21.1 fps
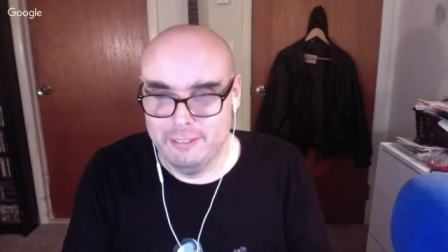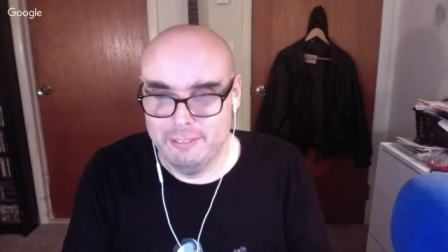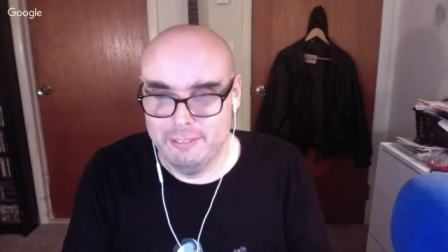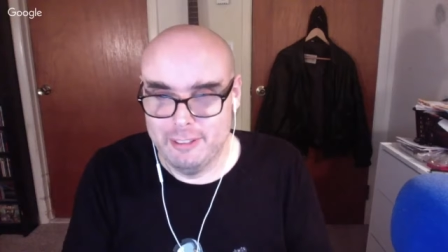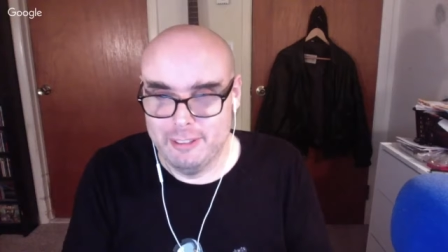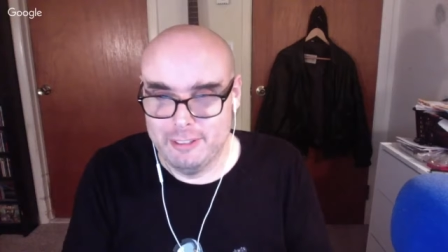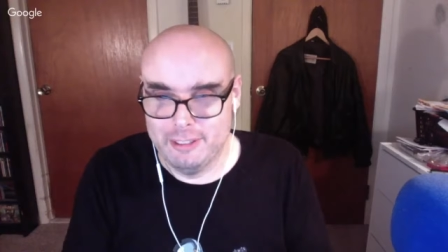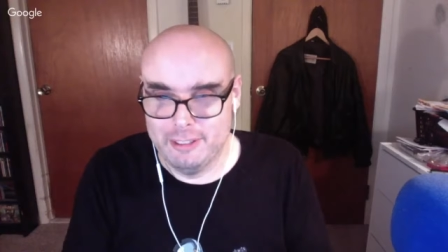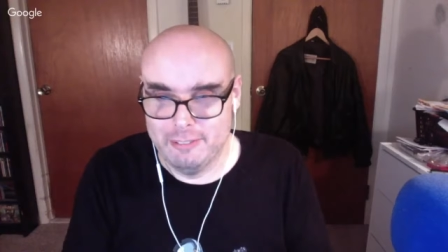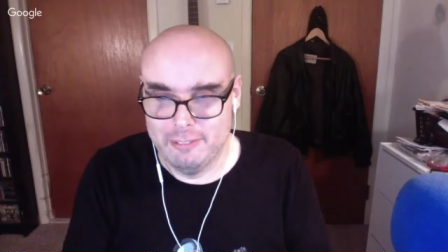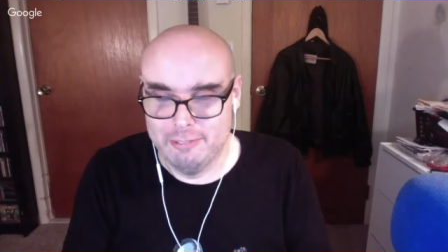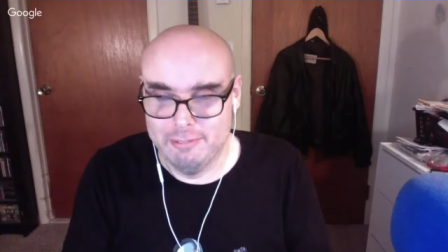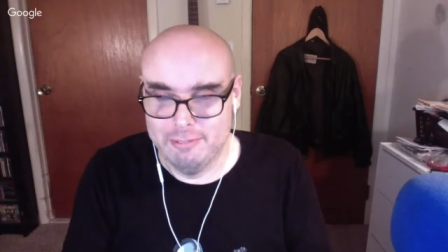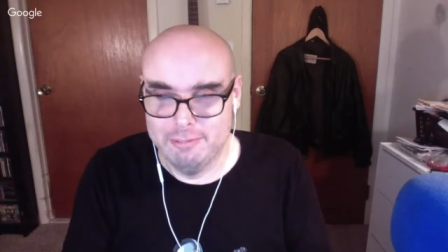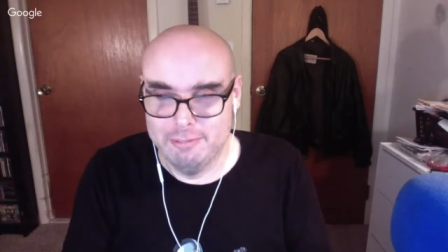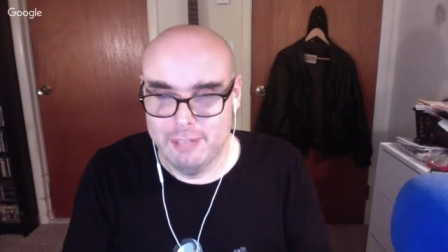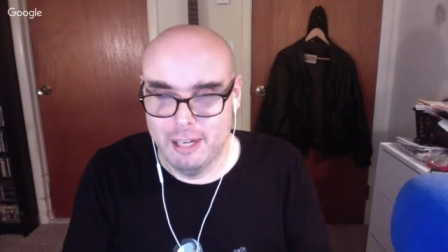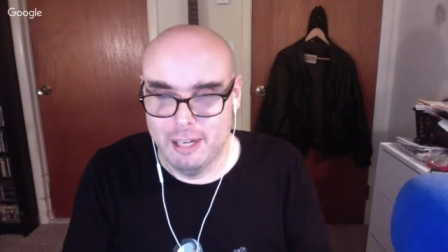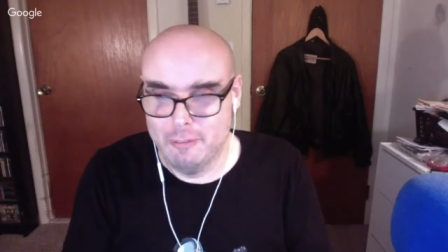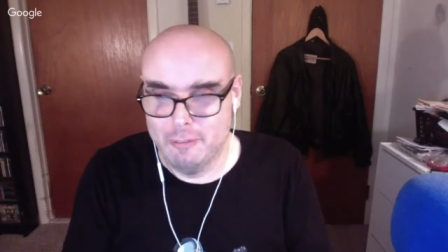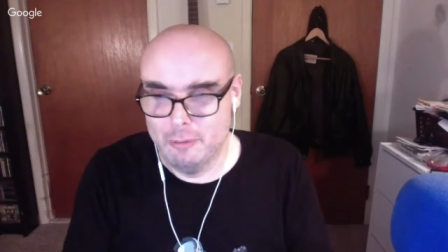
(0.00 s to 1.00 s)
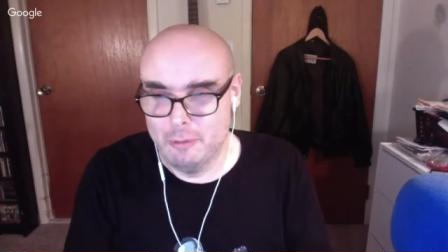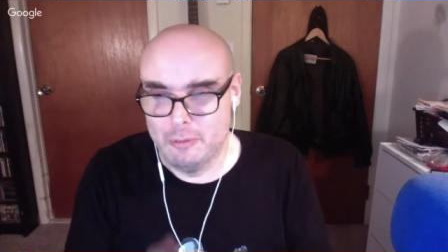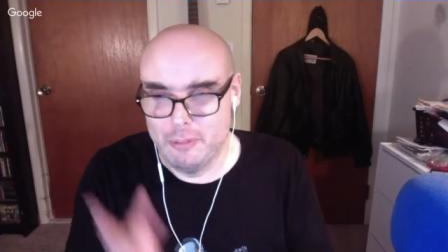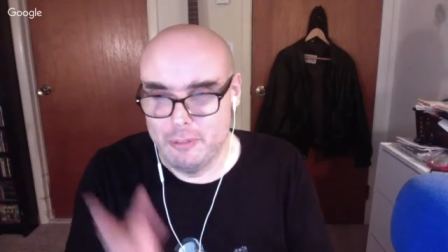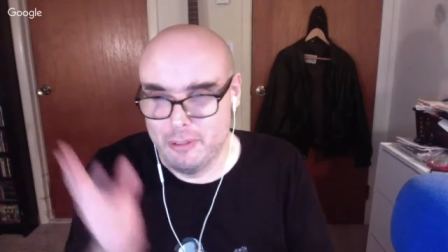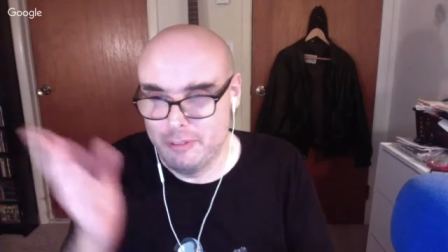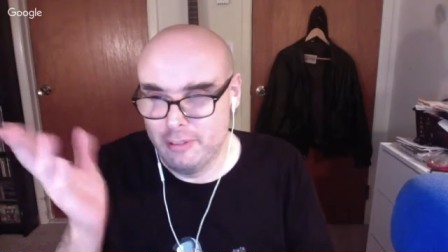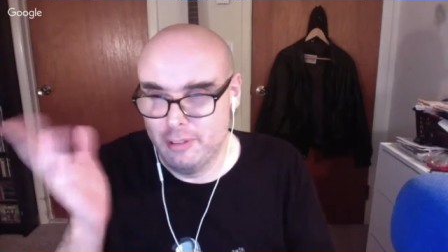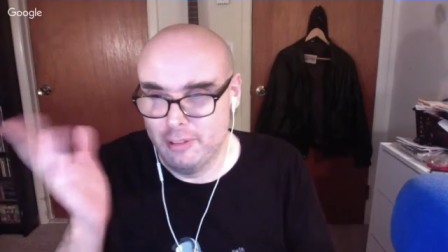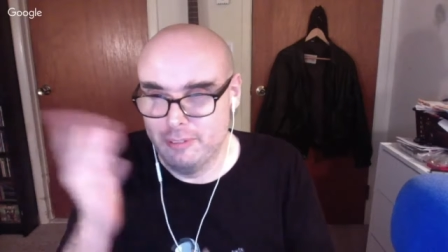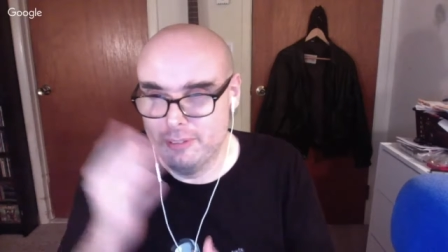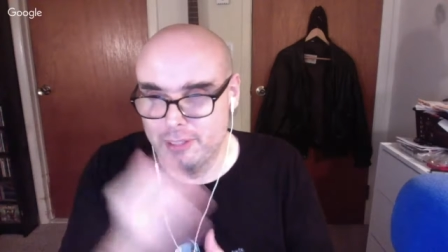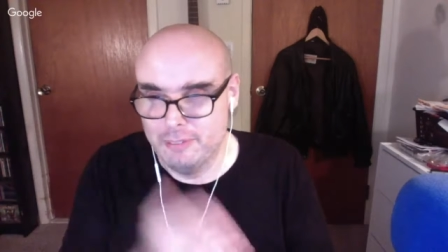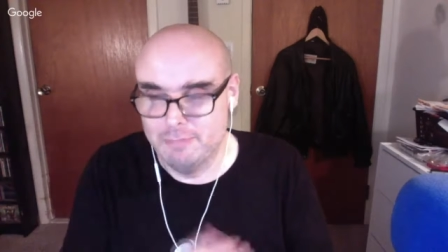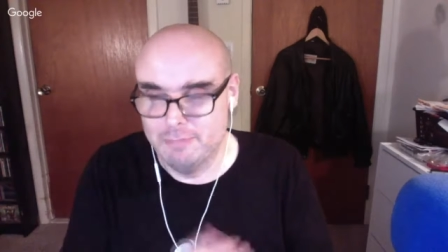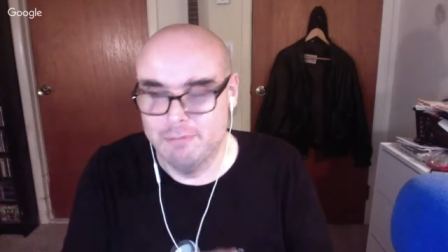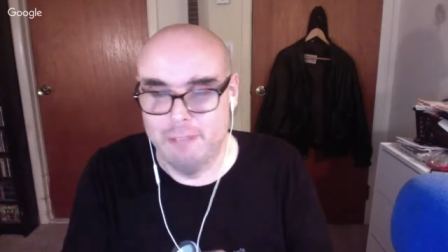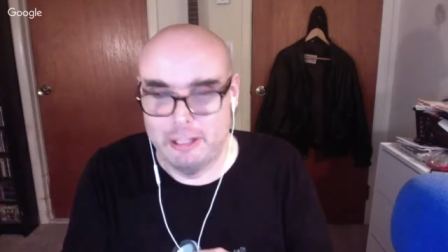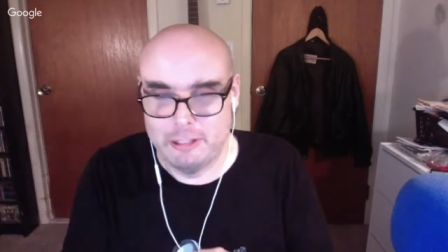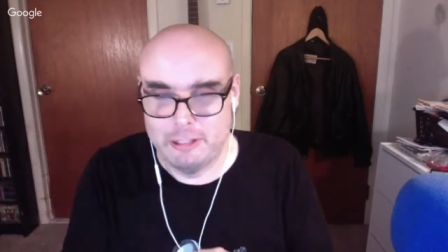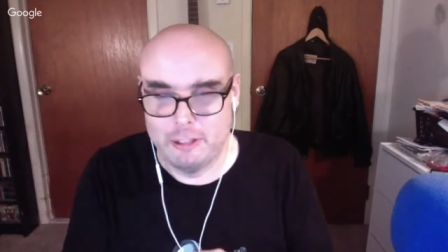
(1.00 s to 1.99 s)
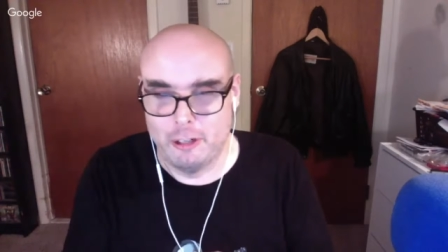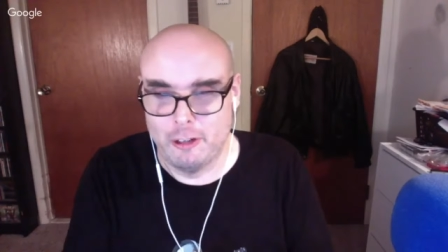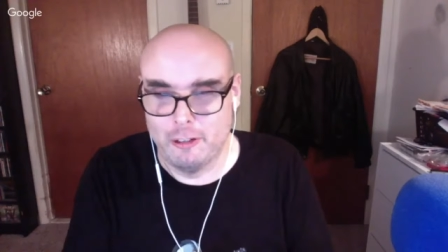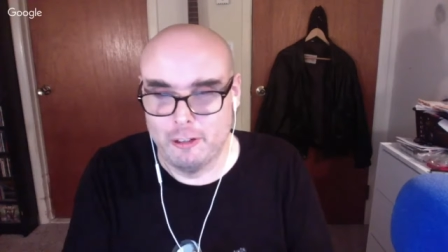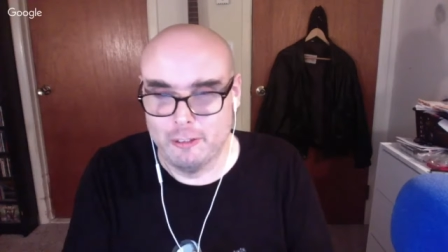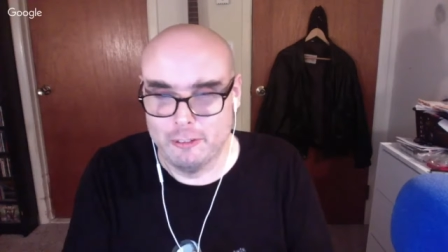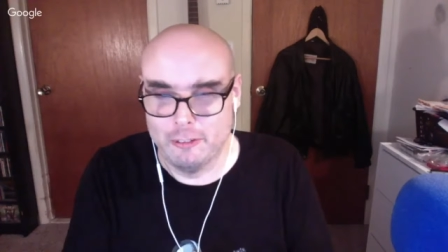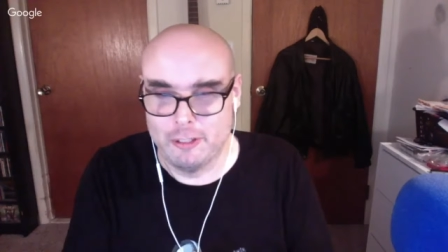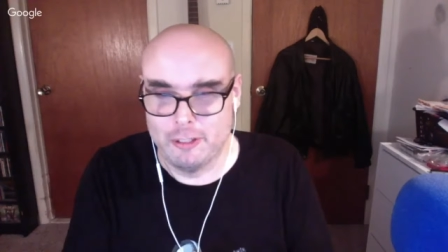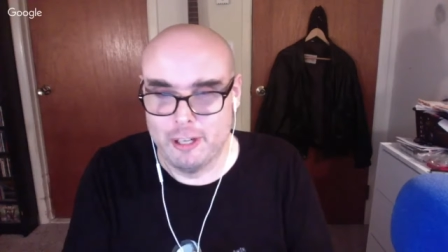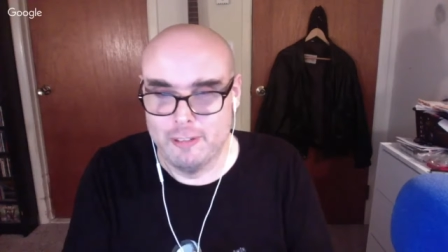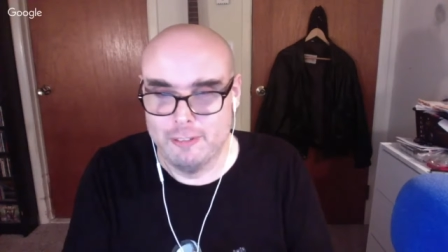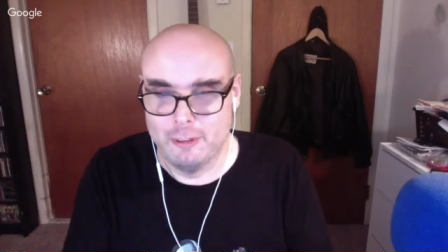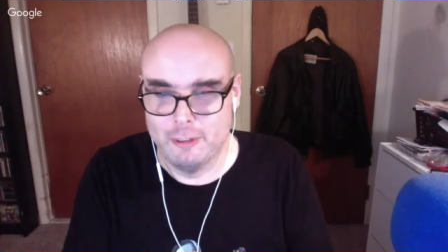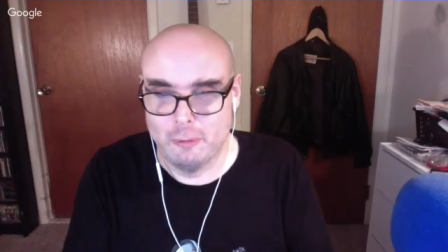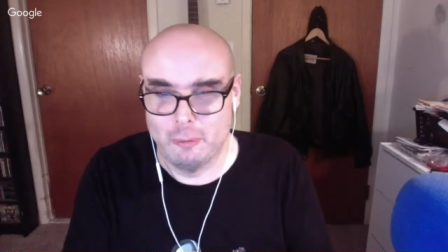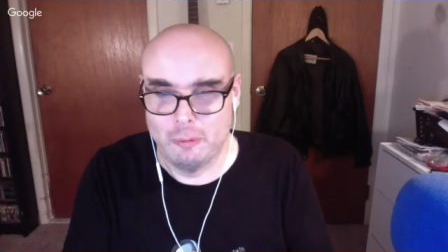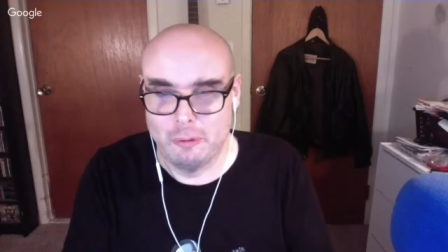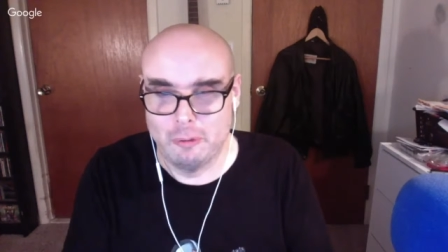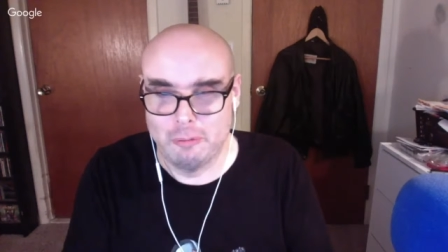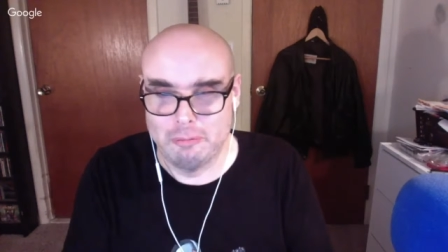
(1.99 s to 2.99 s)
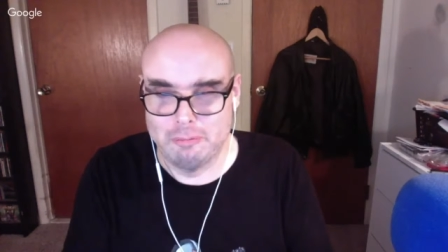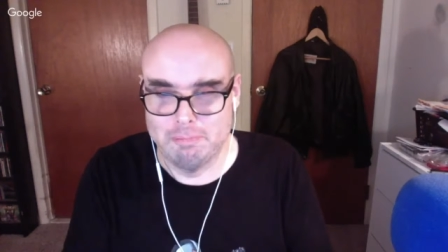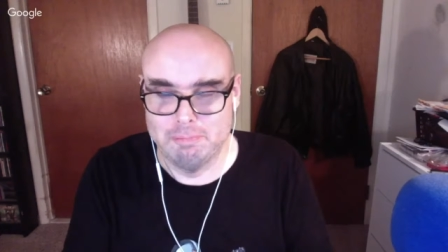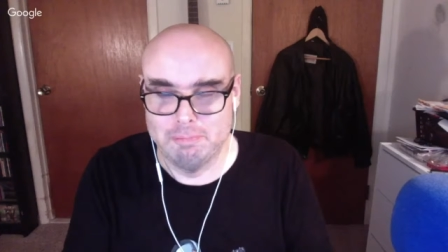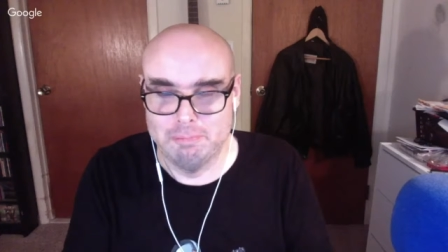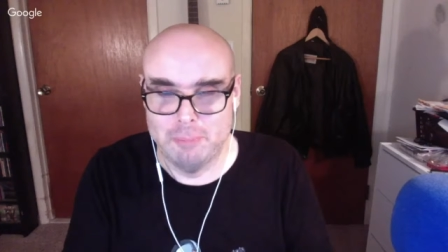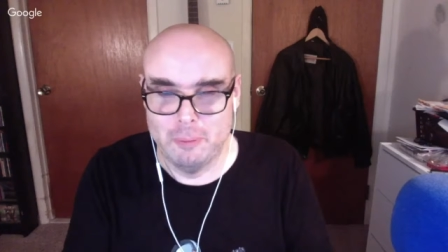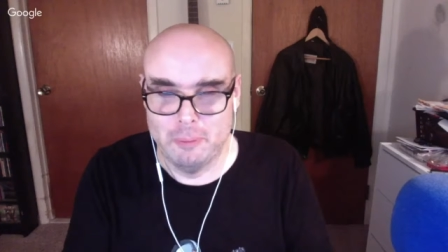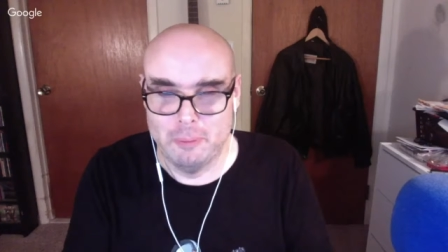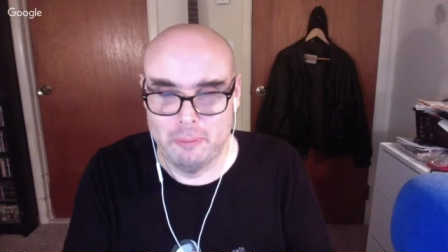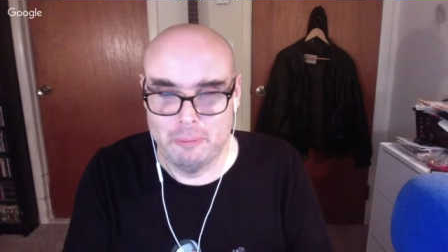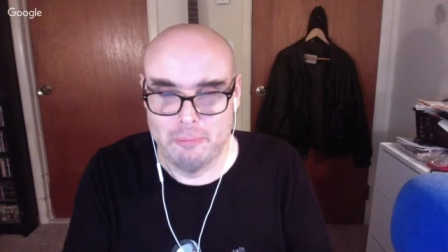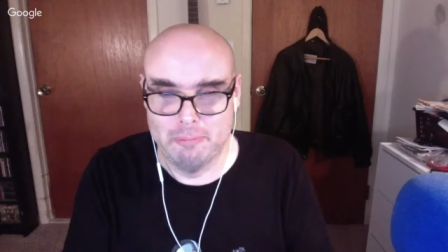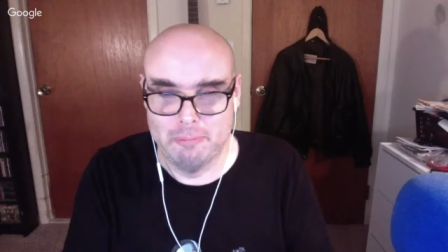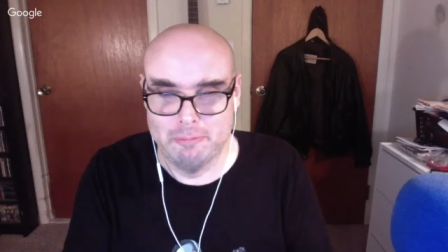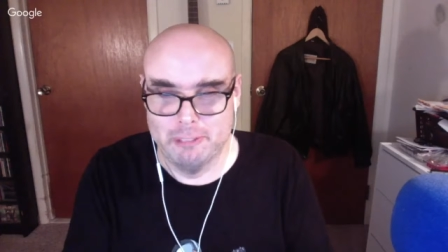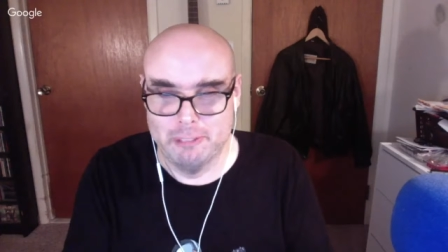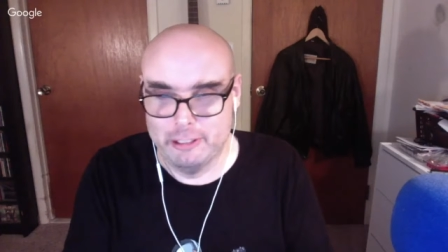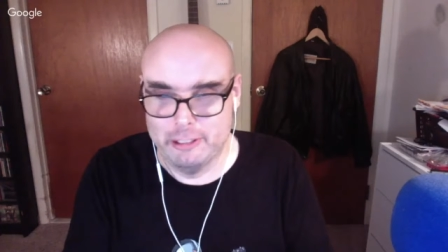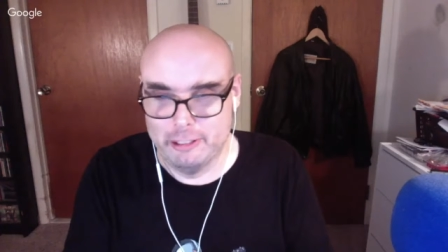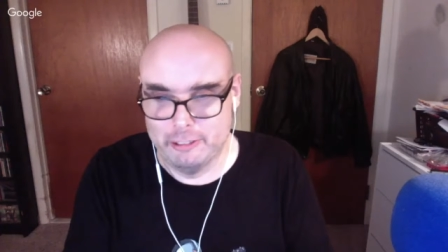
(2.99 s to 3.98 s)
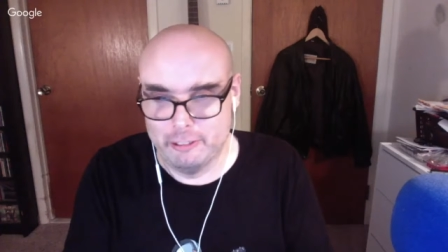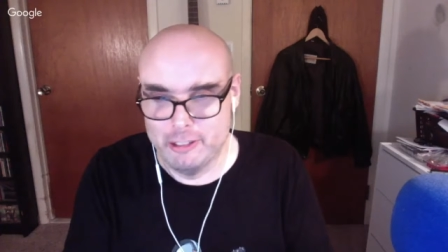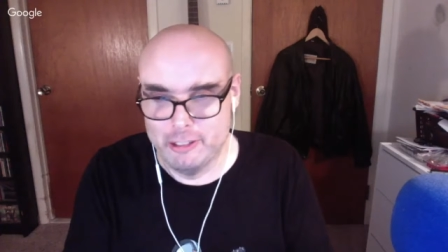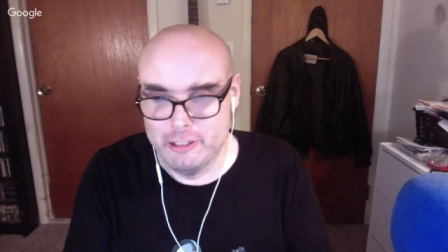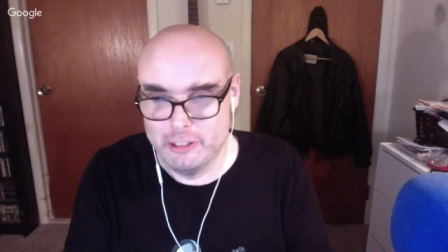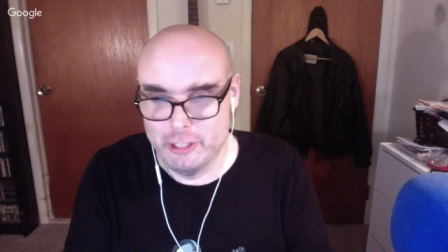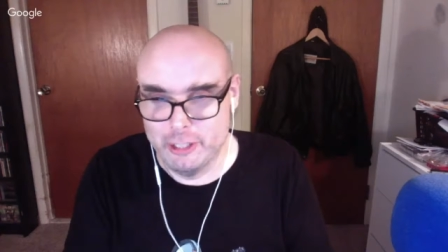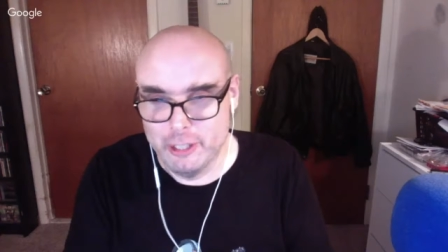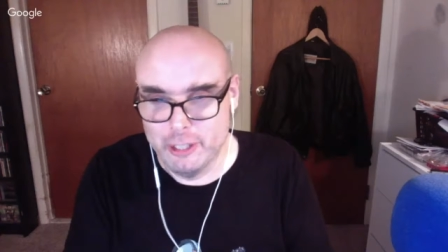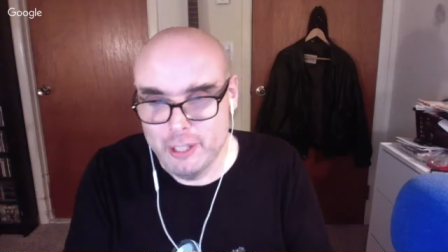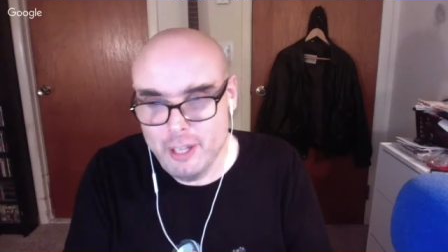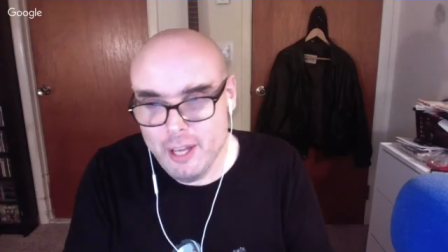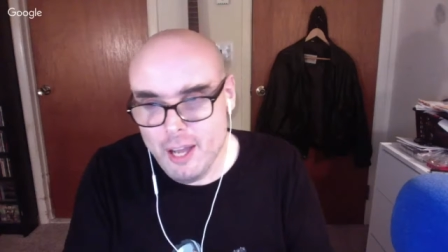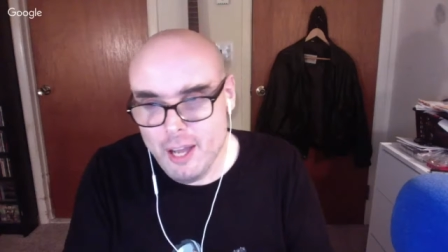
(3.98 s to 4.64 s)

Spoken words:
Ritchie the Ray Charles cover were both really cringy.